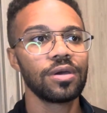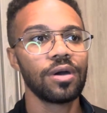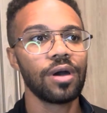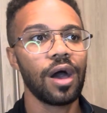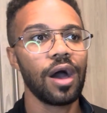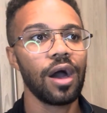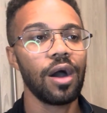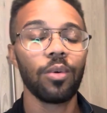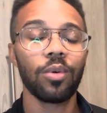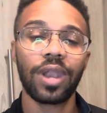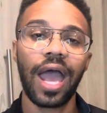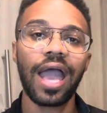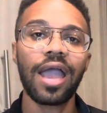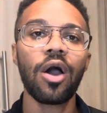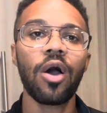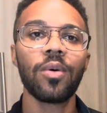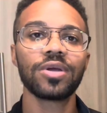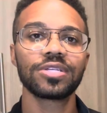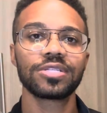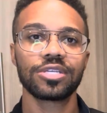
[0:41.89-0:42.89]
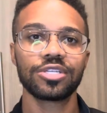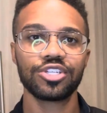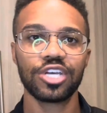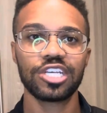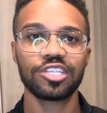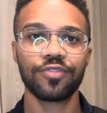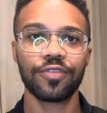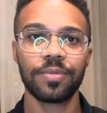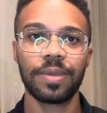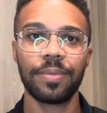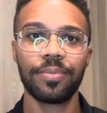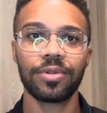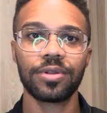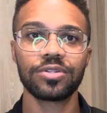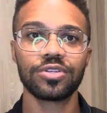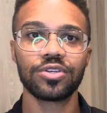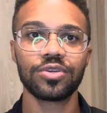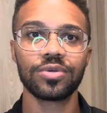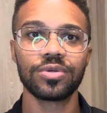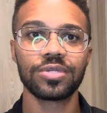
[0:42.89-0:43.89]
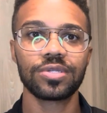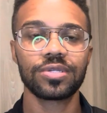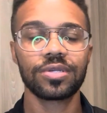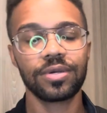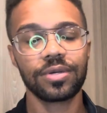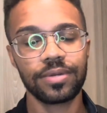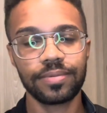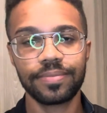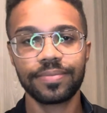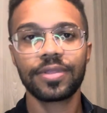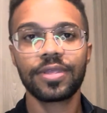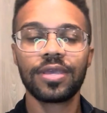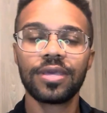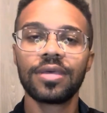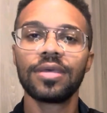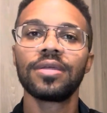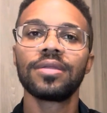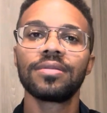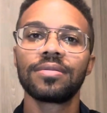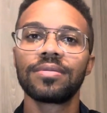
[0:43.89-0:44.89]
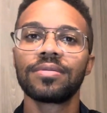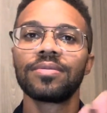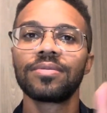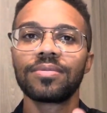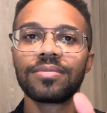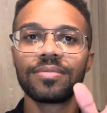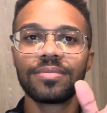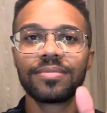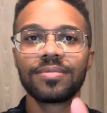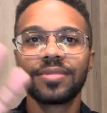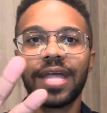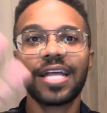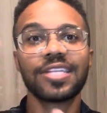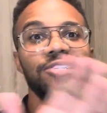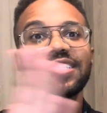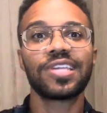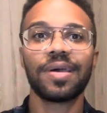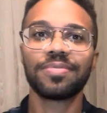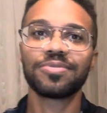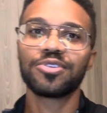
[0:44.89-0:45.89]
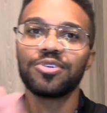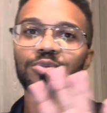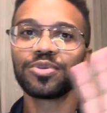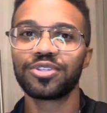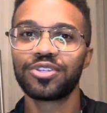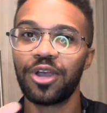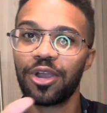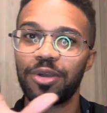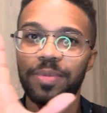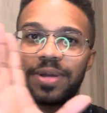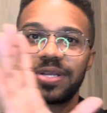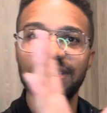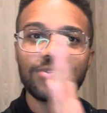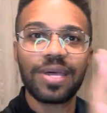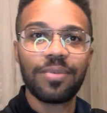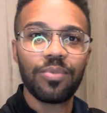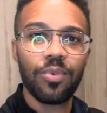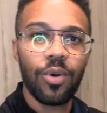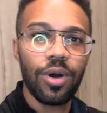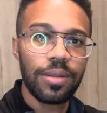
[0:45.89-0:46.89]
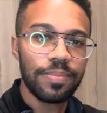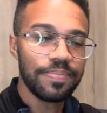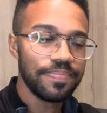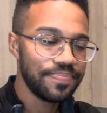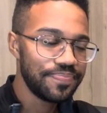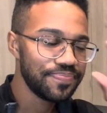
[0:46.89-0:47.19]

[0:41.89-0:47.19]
what I always suggest for people to do that's step two. We'll talk about step one.